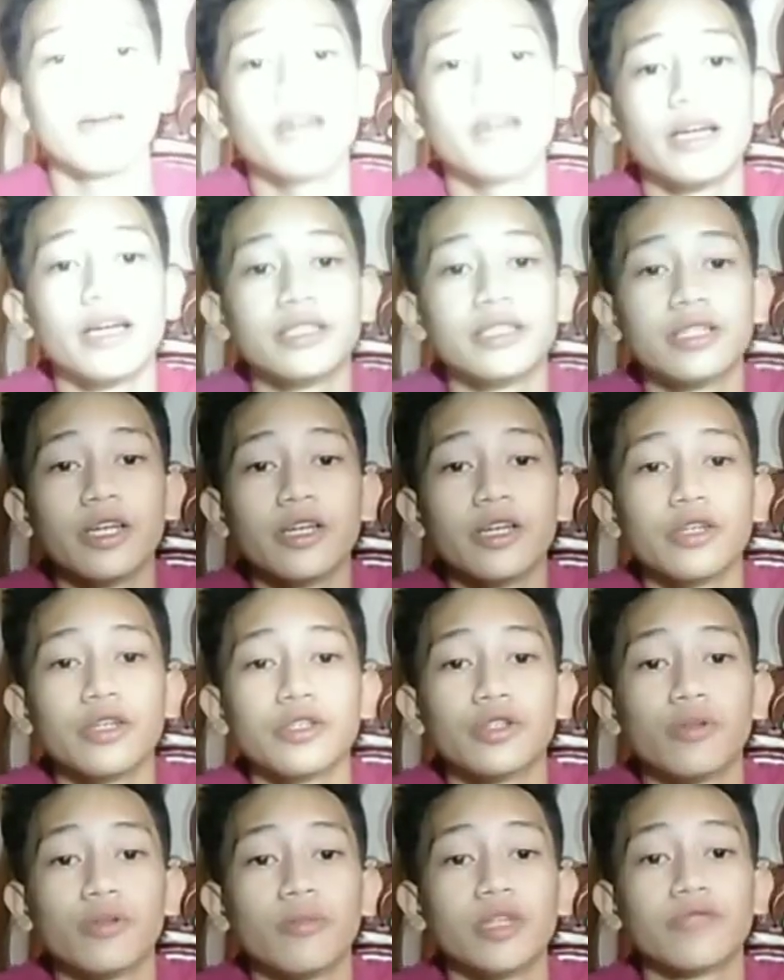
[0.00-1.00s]
Hey guys,
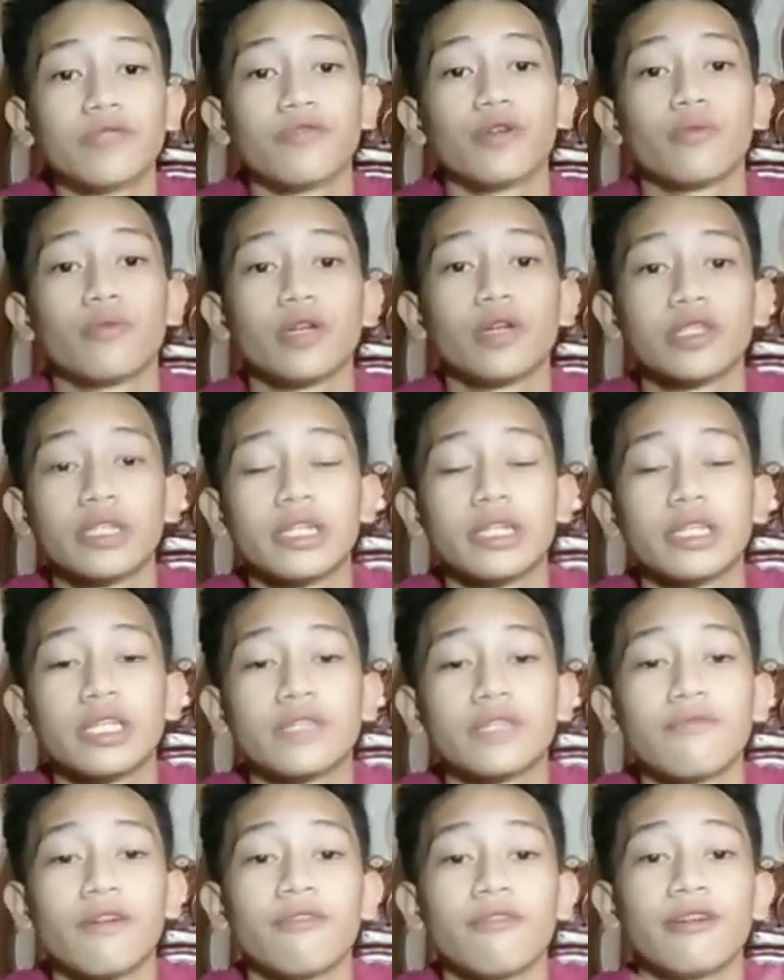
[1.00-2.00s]
thank you so much for
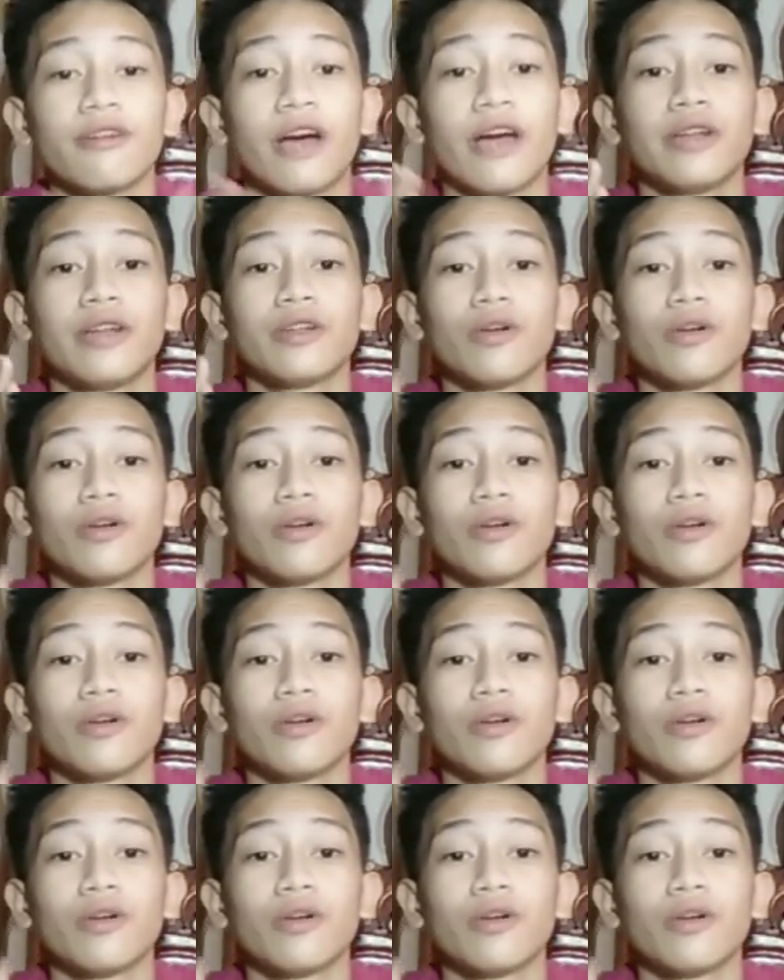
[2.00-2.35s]
watching this vlog.